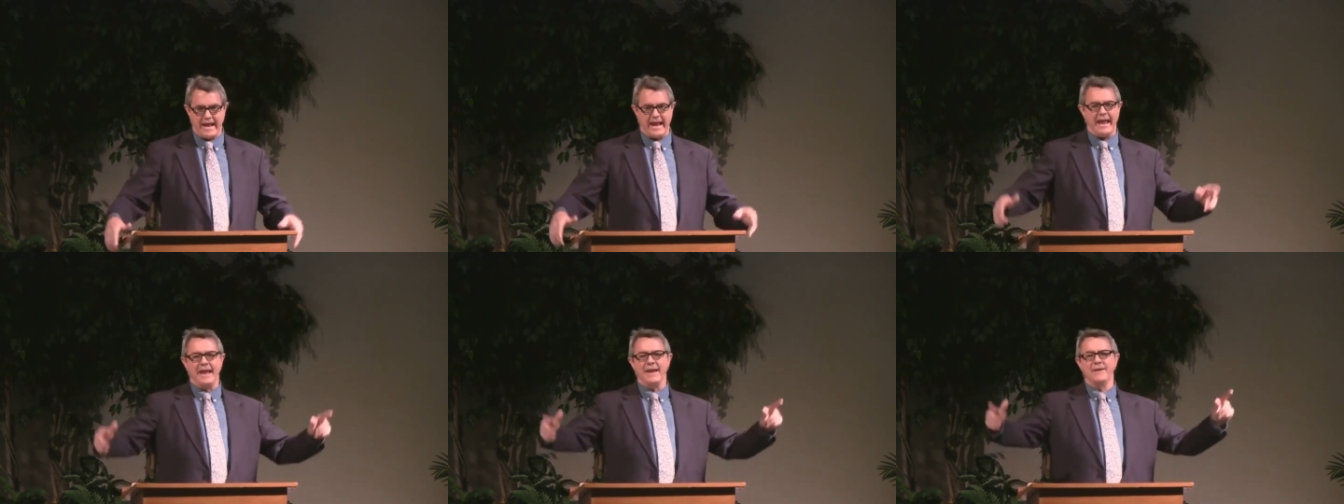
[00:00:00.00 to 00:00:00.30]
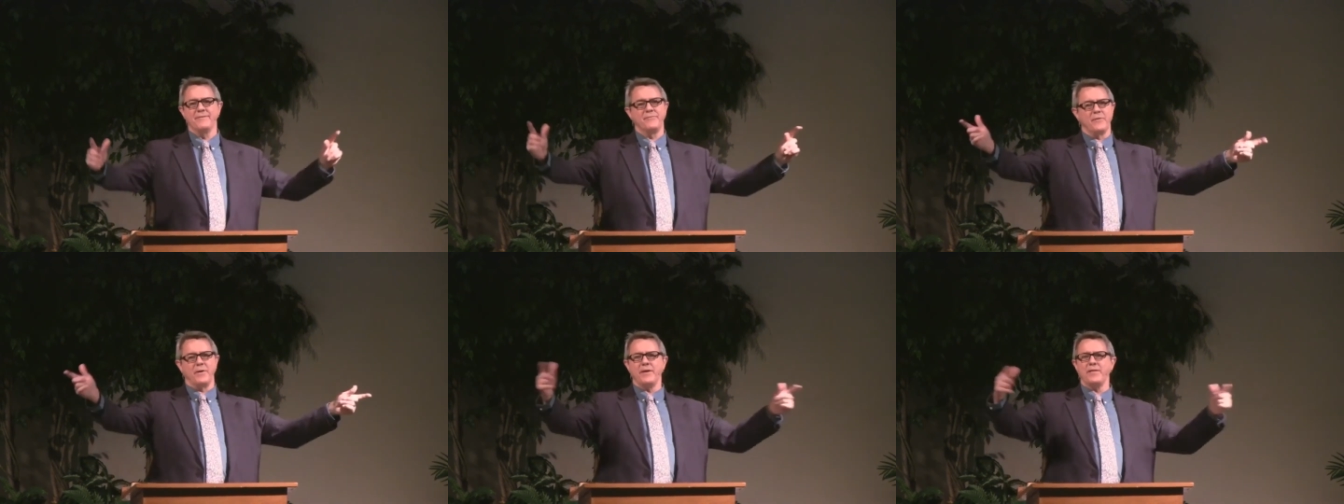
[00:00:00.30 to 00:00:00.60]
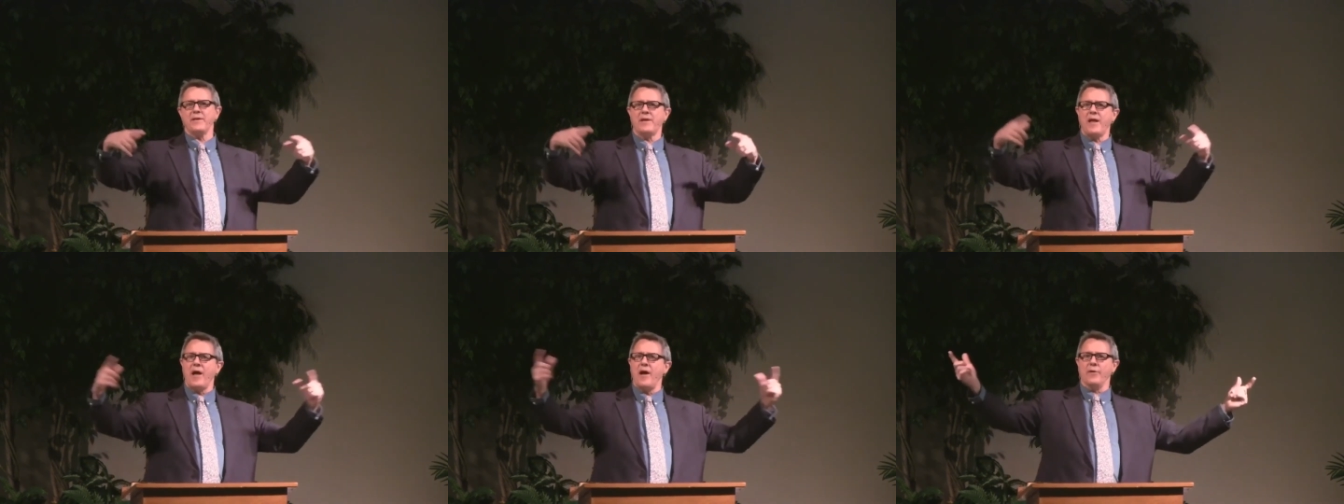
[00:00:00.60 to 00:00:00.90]
in front of
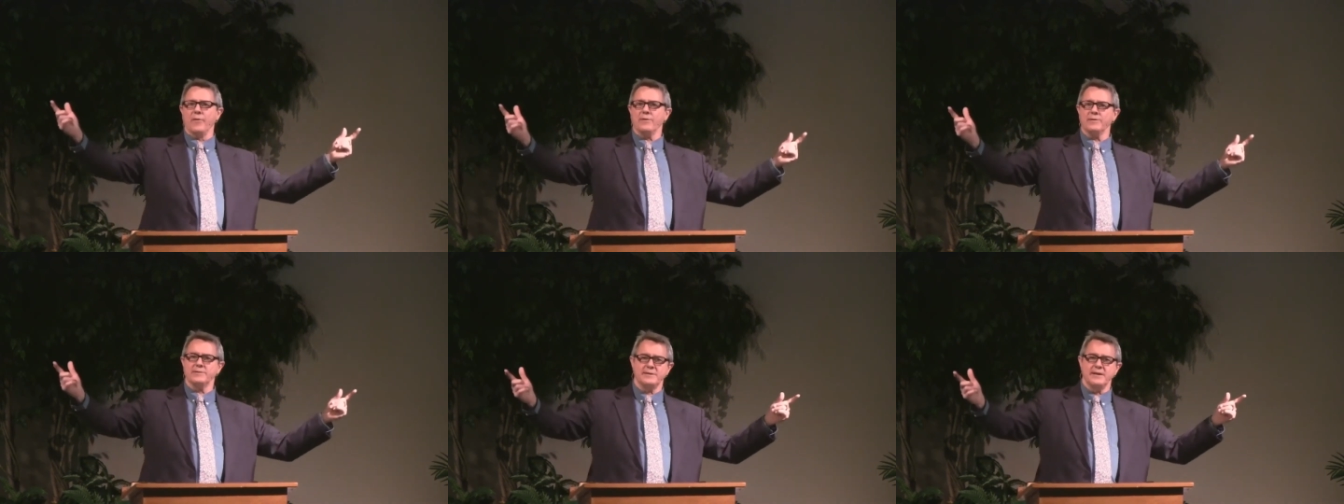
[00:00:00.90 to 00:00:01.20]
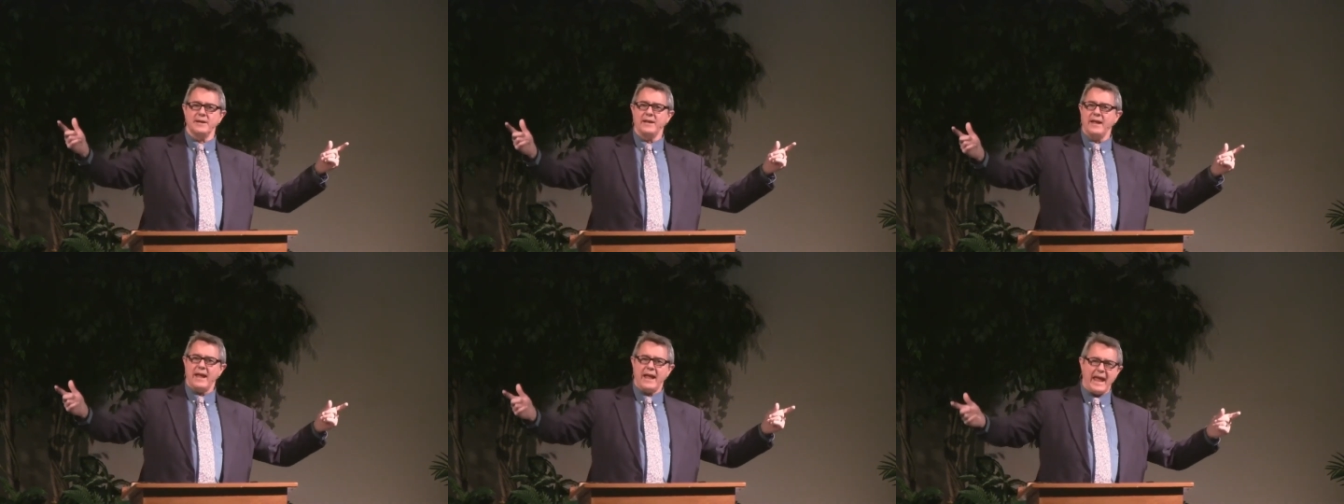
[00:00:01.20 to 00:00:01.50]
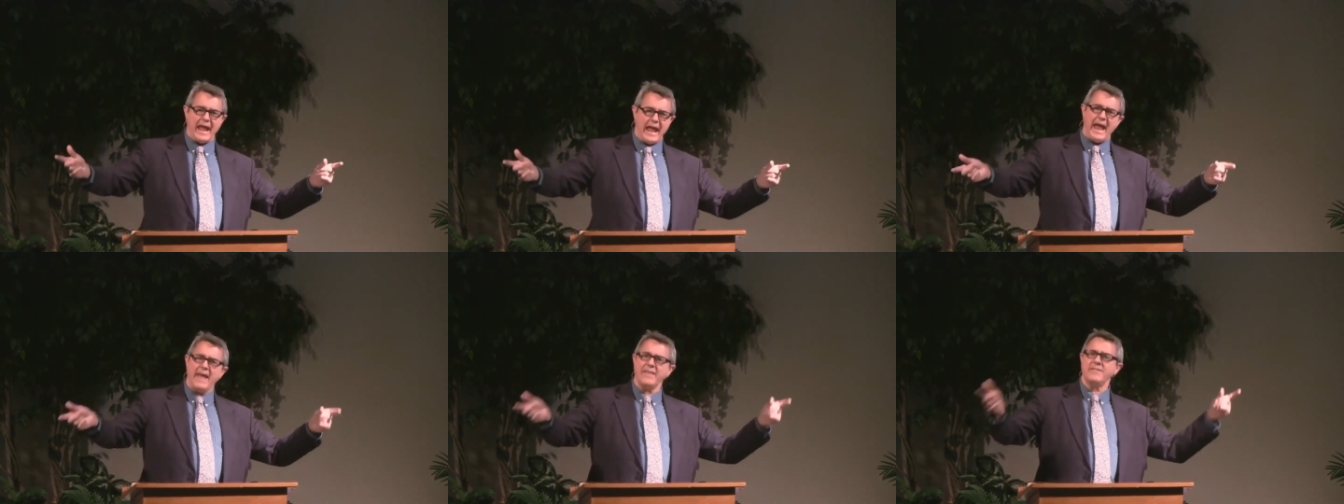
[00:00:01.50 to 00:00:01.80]
the Congress,
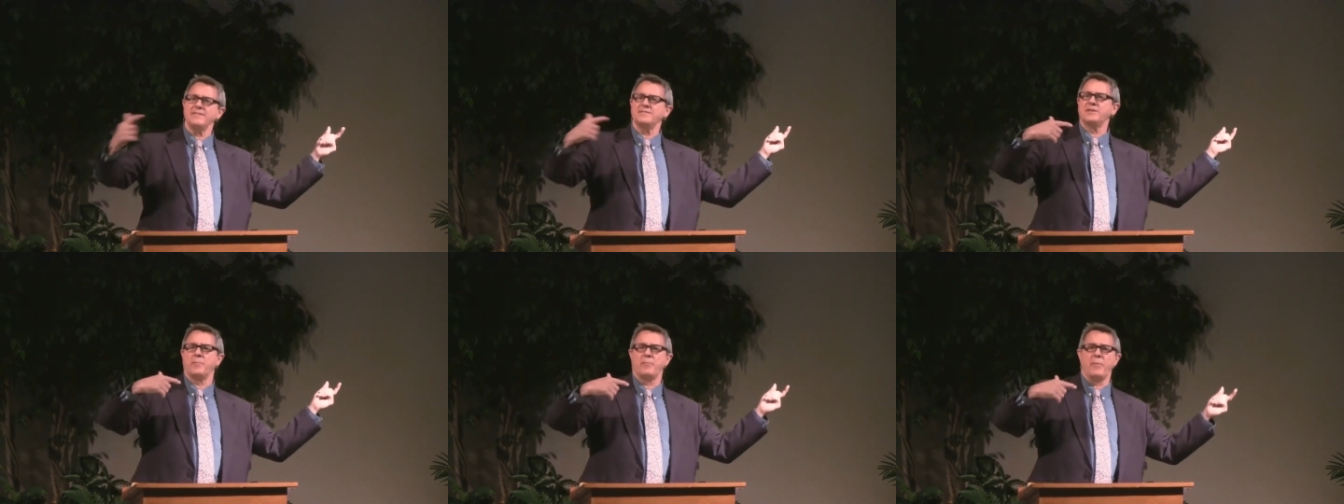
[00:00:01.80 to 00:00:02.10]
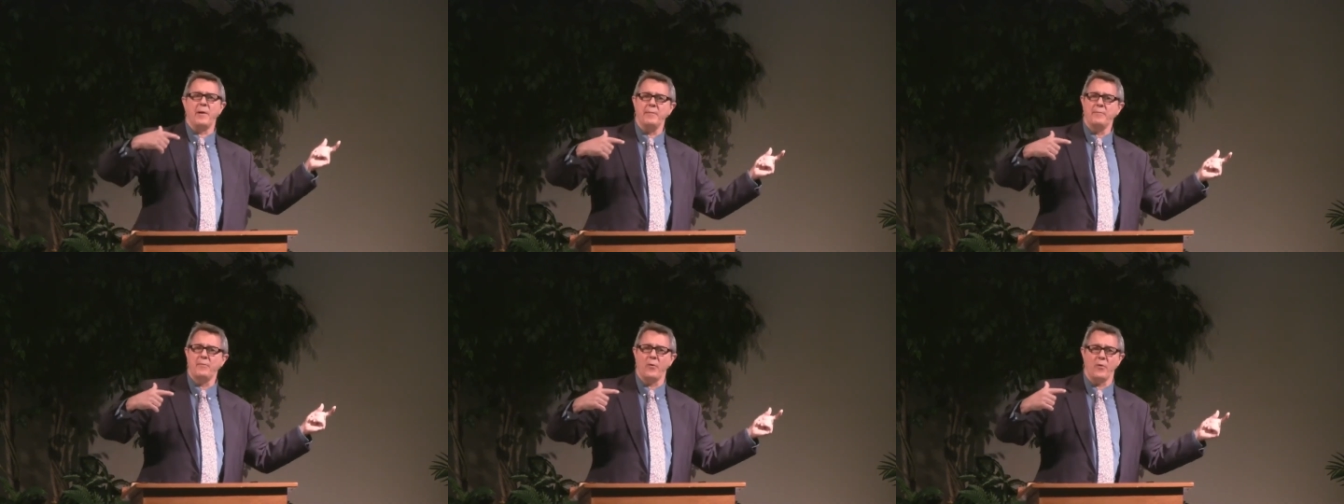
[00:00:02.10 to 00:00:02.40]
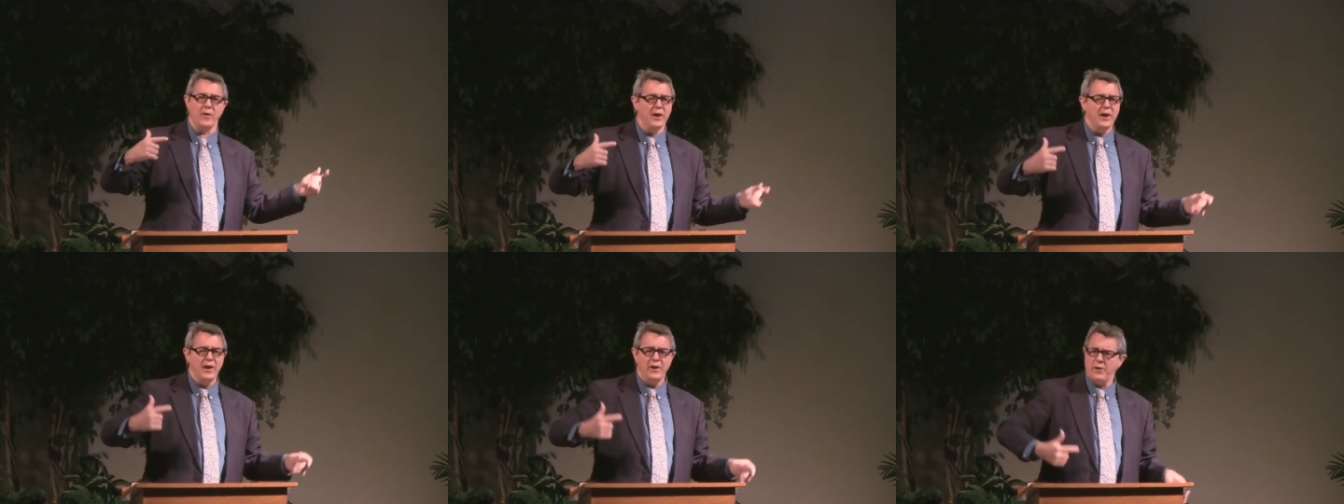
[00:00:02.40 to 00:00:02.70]
at the Supreme
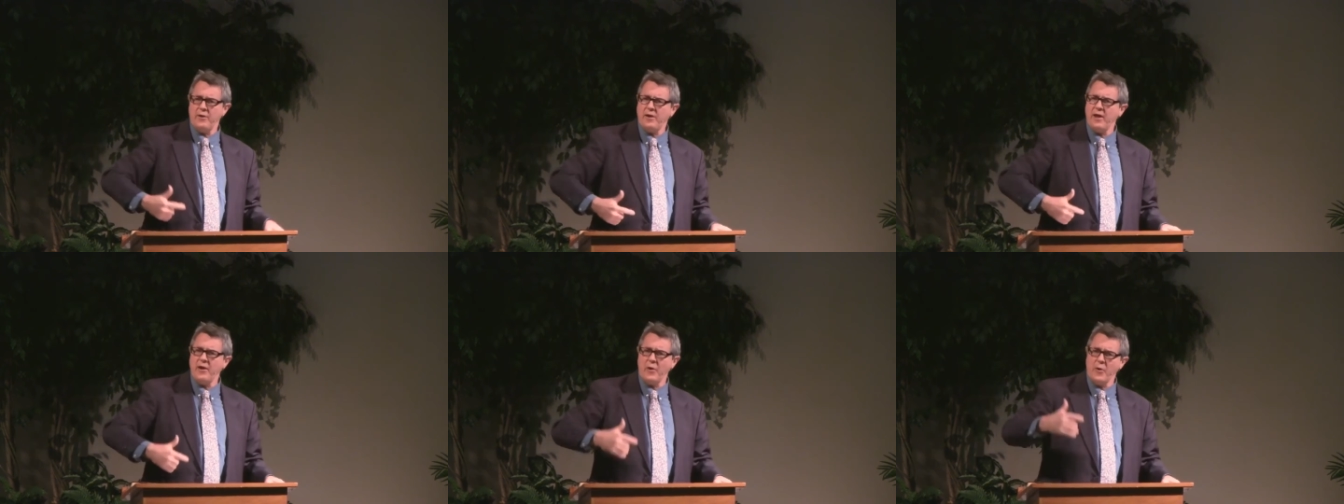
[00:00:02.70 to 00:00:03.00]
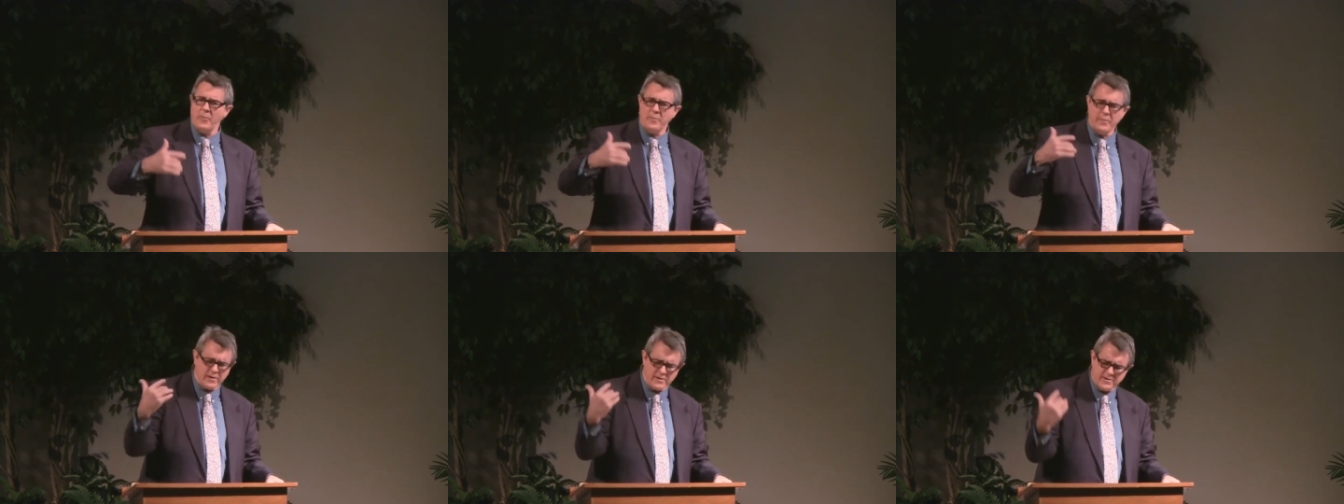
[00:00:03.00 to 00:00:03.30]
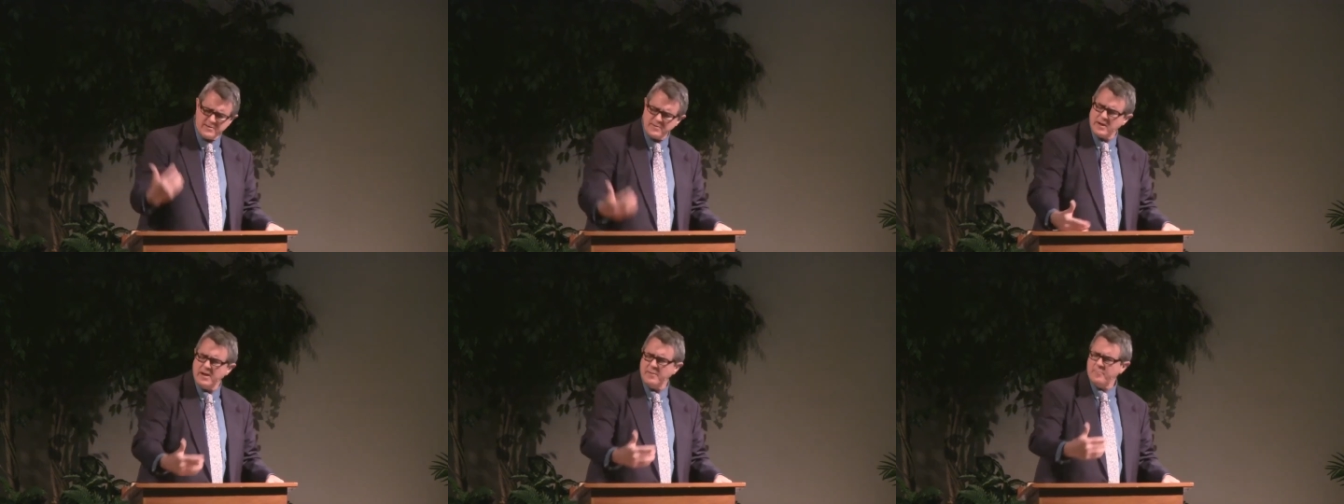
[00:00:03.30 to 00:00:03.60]
Court. You can go up there
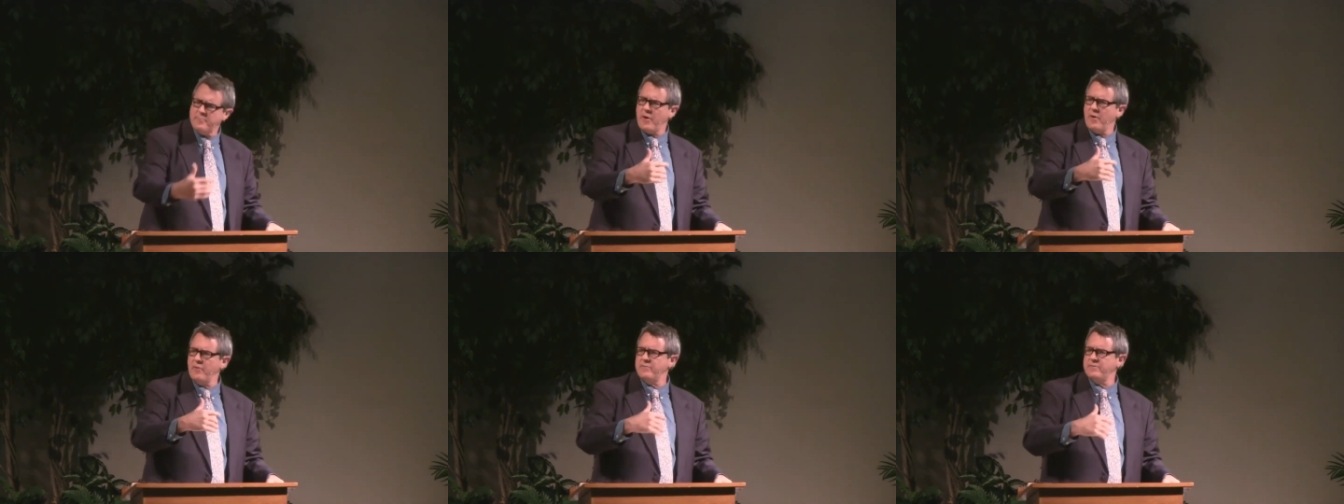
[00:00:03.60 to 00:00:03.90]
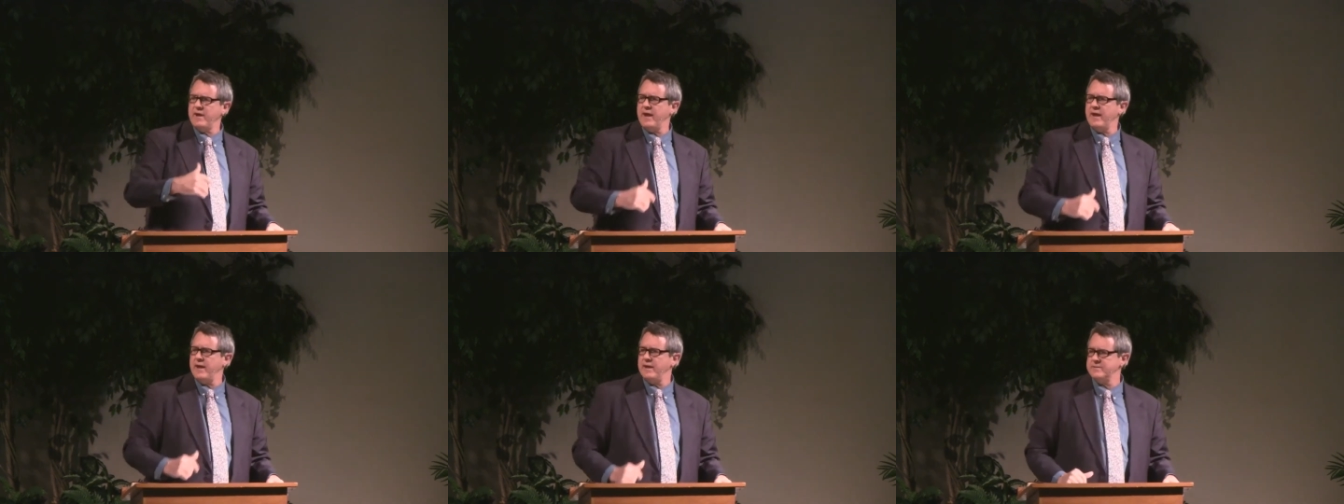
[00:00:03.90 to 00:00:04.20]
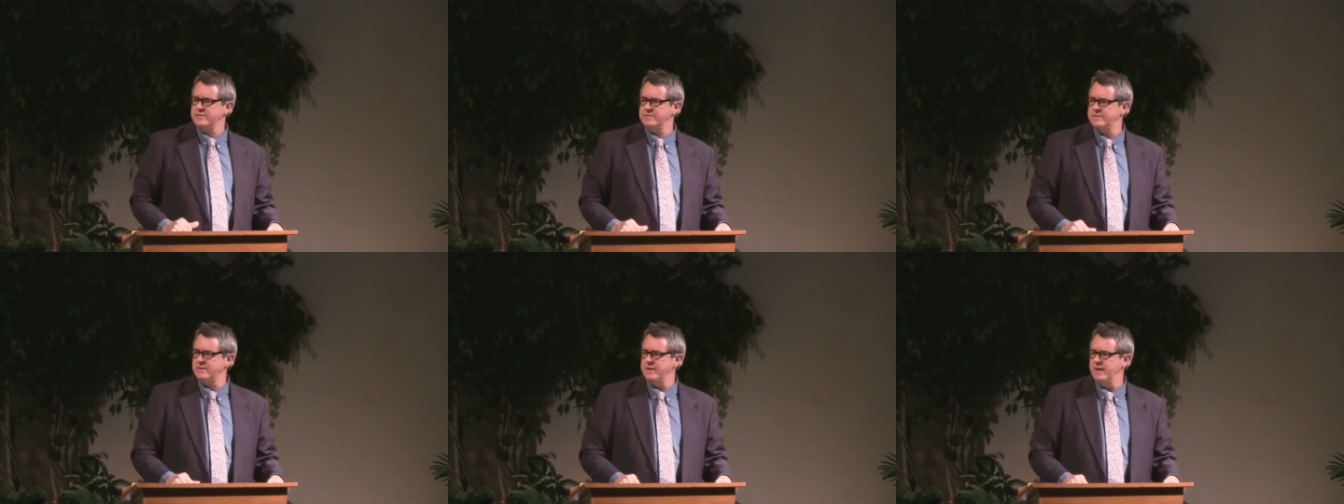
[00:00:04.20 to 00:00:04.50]
and, and
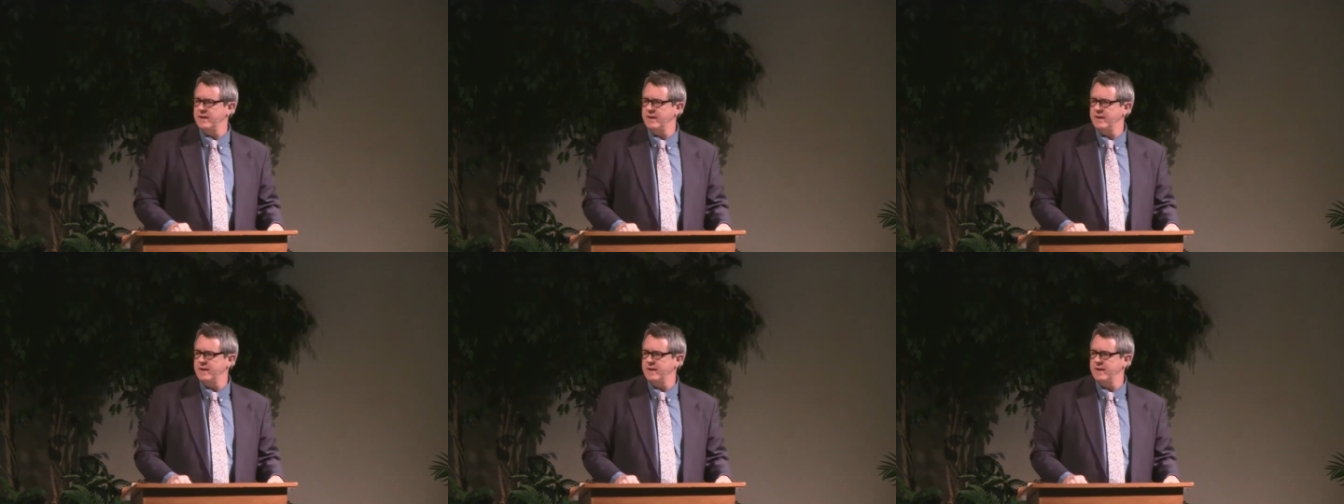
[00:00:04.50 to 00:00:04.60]
protest